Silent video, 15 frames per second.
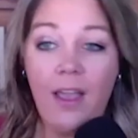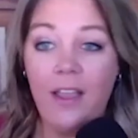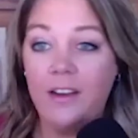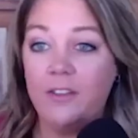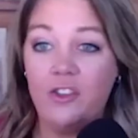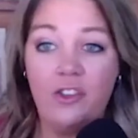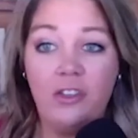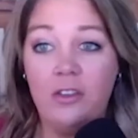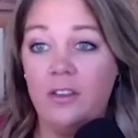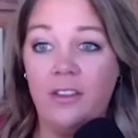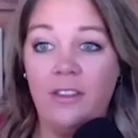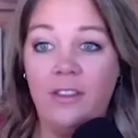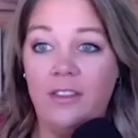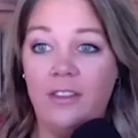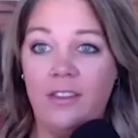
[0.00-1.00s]
I
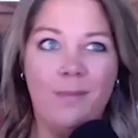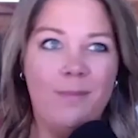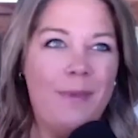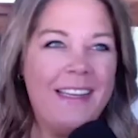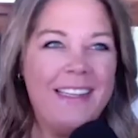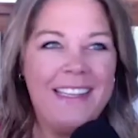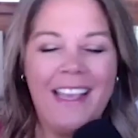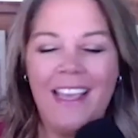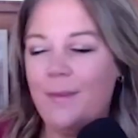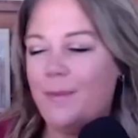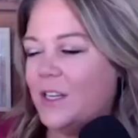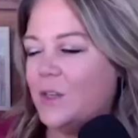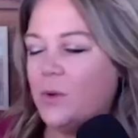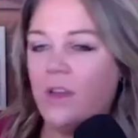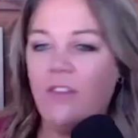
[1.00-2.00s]
they're Big Ten,
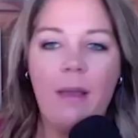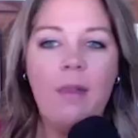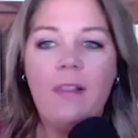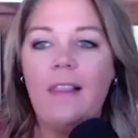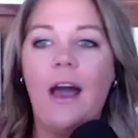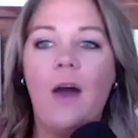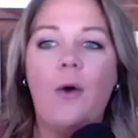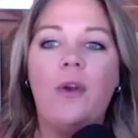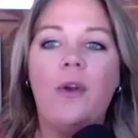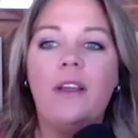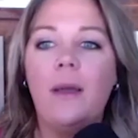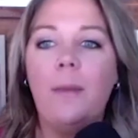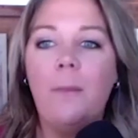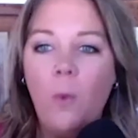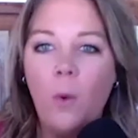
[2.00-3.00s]
Big Twelve. I'm allowed
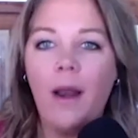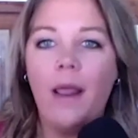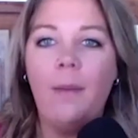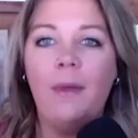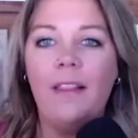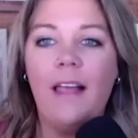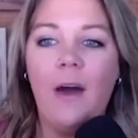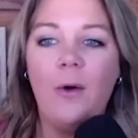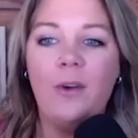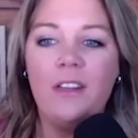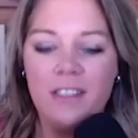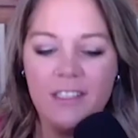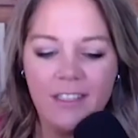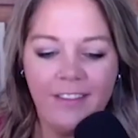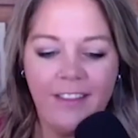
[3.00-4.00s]
what I'm allowed
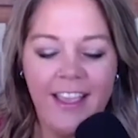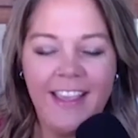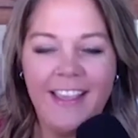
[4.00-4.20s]
to like.